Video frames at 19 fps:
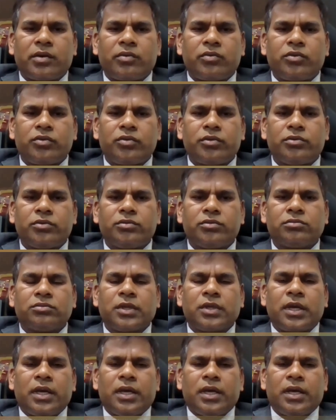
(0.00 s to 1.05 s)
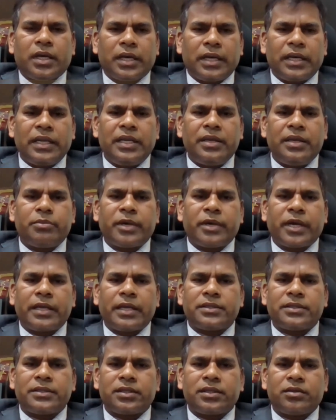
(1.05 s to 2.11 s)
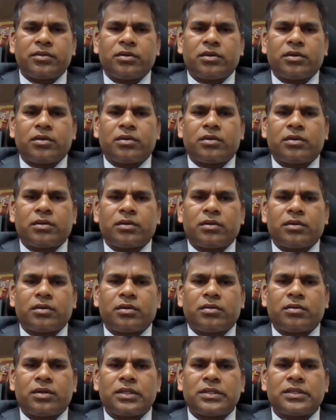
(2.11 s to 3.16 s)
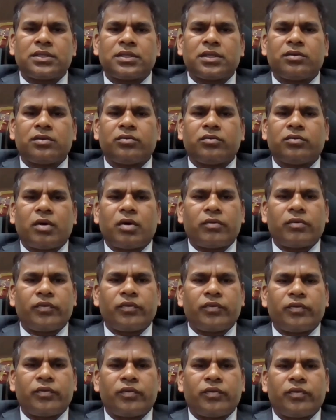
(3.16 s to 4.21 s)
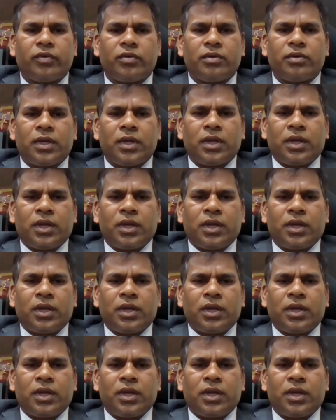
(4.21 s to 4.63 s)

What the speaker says: How do you reimagine your digital workflow?